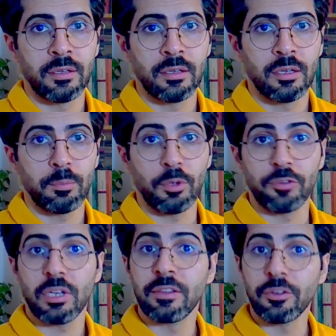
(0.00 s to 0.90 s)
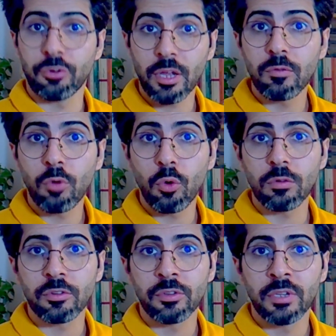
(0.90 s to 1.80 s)
but in the real world,
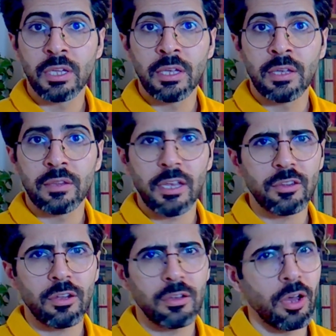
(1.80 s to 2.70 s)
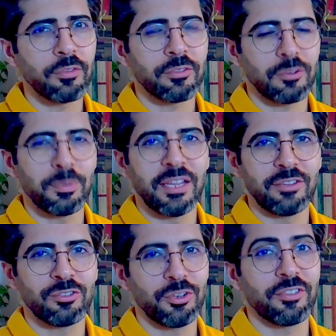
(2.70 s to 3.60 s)
data loves to play
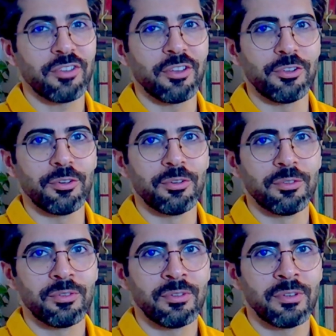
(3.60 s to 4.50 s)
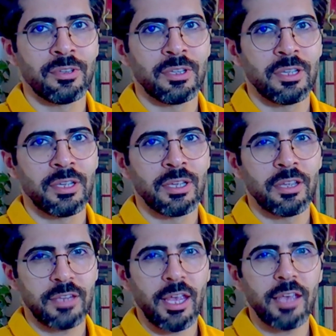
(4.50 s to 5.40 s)
tricks on you.
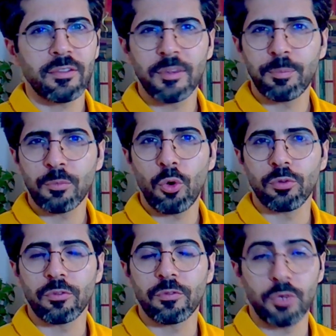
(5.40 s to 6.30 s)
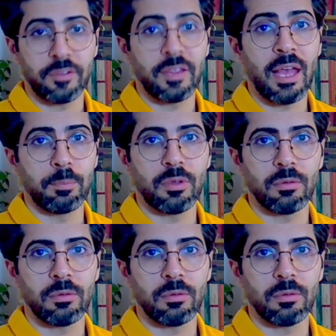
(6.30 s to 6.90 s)
Take zip codes for example.